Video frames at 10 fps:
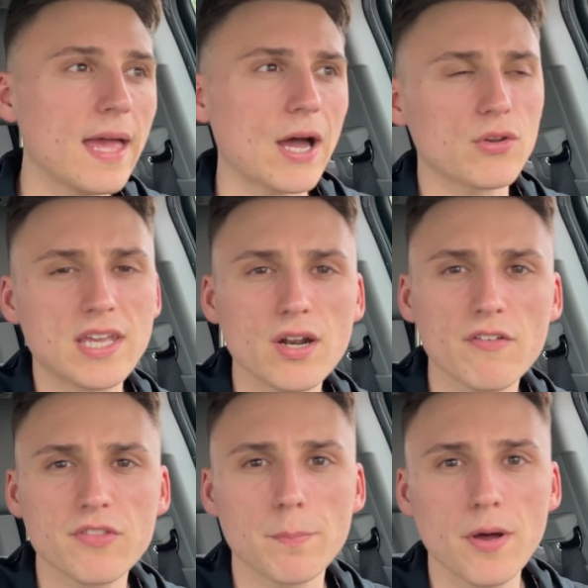I would get
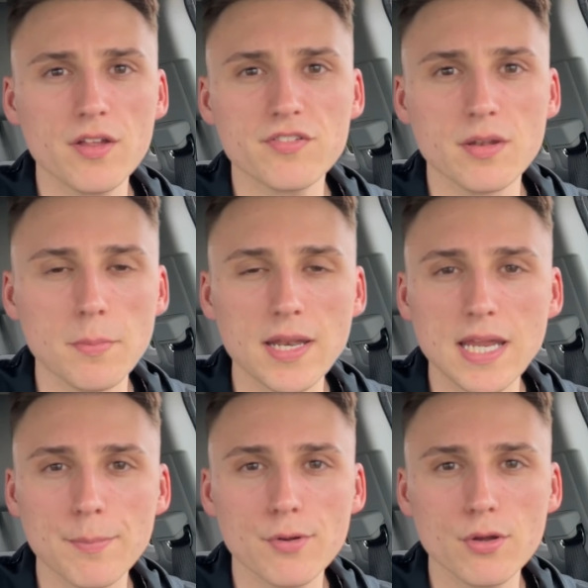off the bus in my
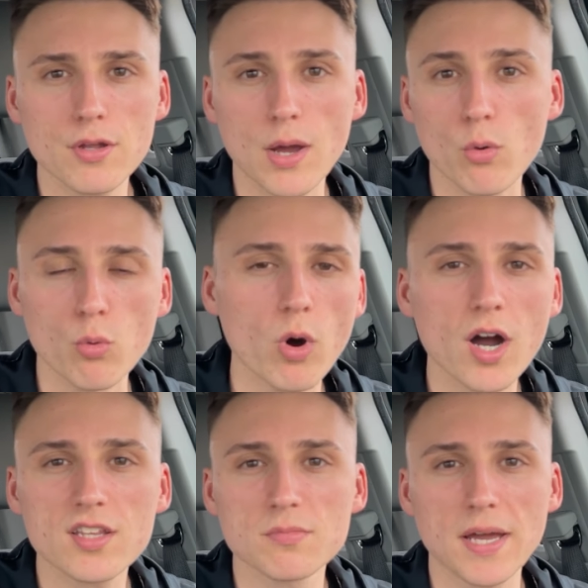neighborhood, I would
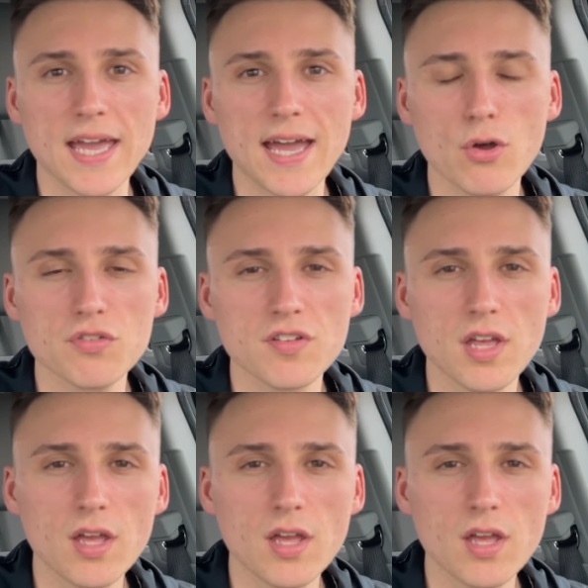walk to my house.